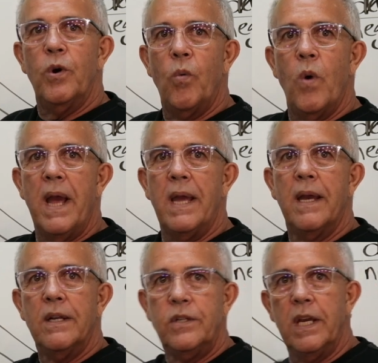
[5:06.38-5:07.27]
way.
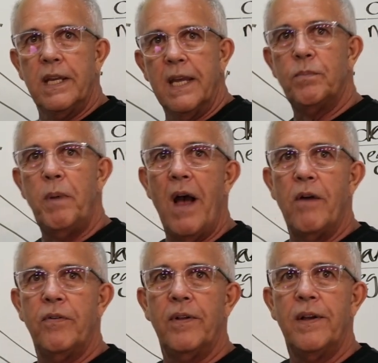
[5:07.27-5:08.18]
Gee, it gets
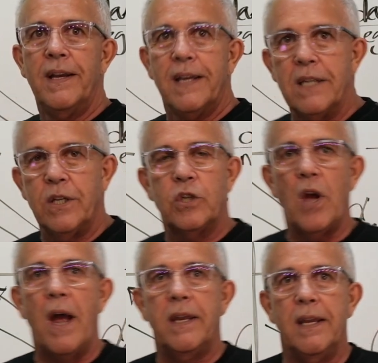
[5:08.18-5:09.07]
powerful. It gets
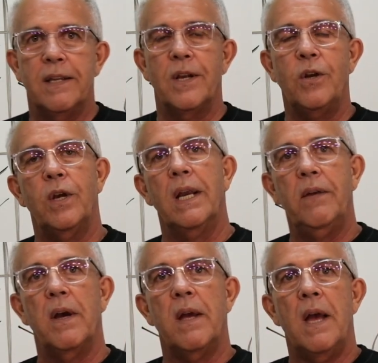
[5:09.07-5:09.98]
exciting, because so you can
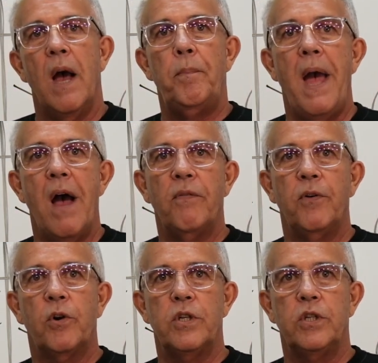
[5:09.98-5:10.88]
live a
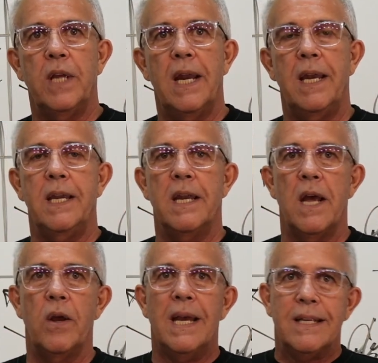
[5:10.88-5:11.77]
powerful Christianity to
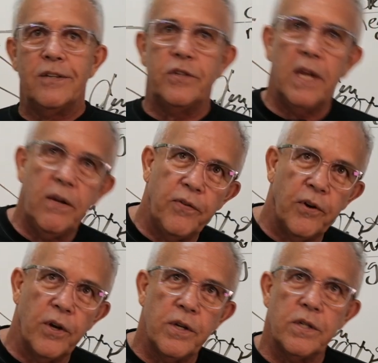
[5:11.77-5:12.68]
know, seek
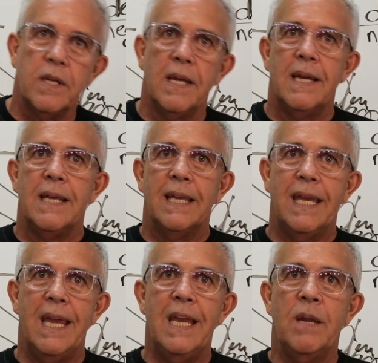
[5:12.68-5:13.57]
first the
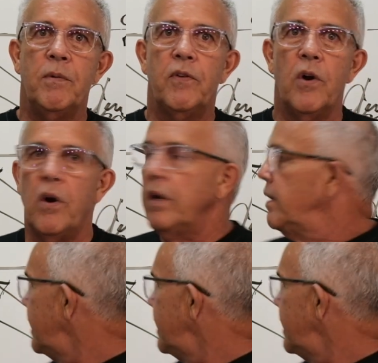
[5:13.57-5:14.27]
kingdom of God,